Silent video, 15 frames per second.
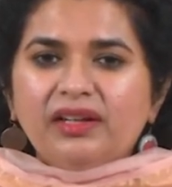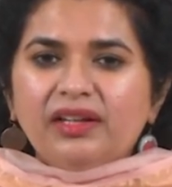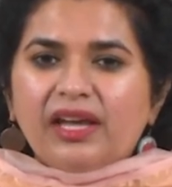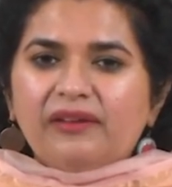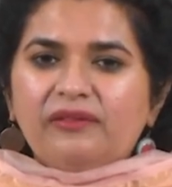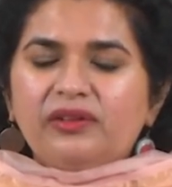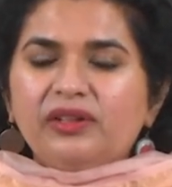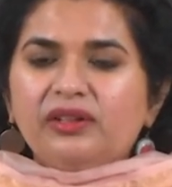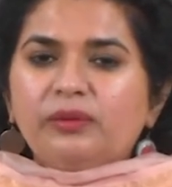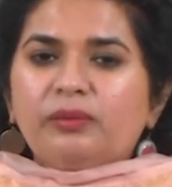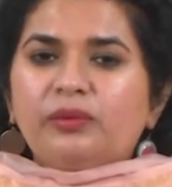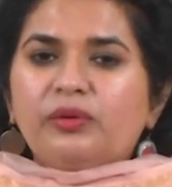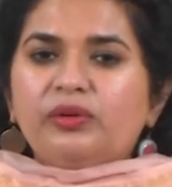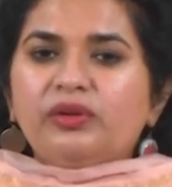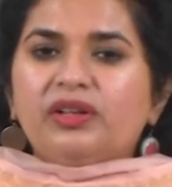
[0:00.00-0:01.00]
Every
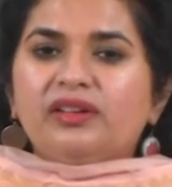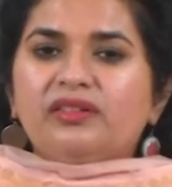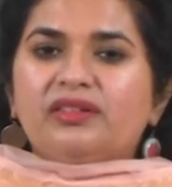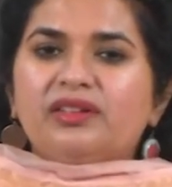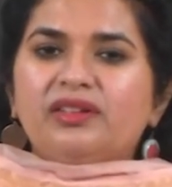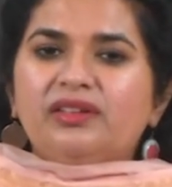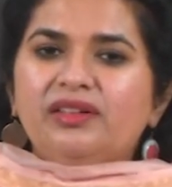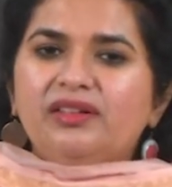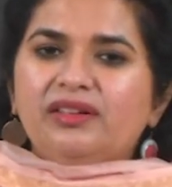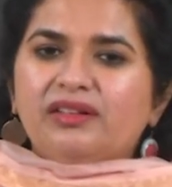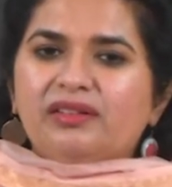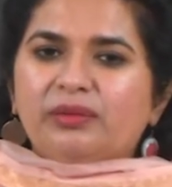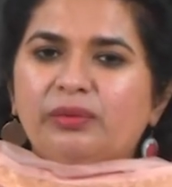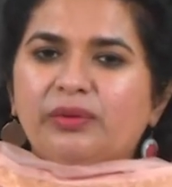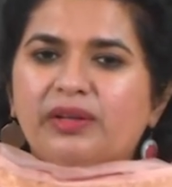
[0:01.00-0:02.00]
report is written
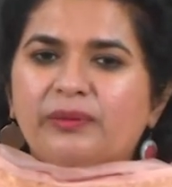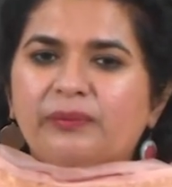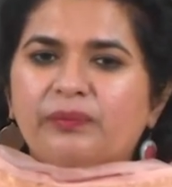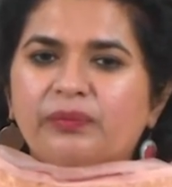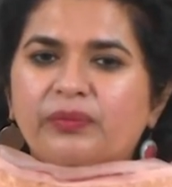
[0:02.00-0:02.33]
this way.